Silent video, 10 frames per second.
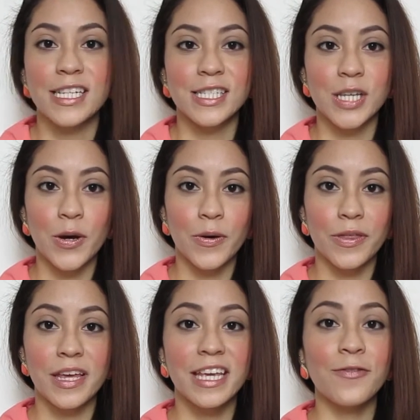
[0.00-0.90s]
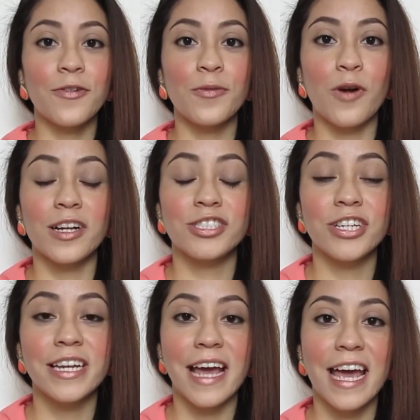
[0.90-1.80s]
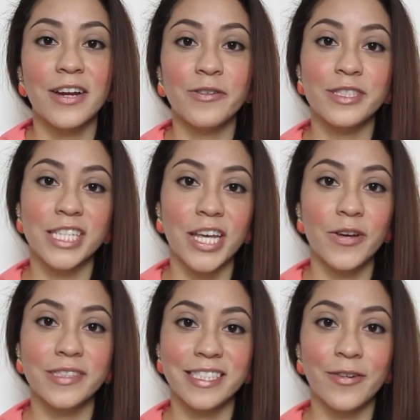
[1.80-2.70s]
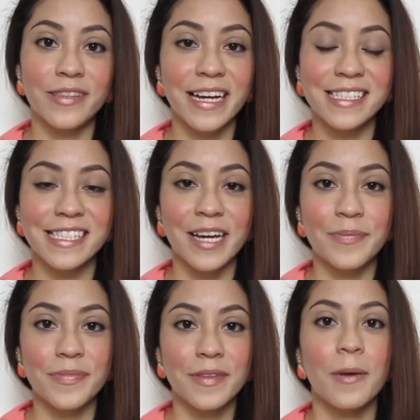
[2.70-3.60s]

So thank you for watching and I'll see you until next time.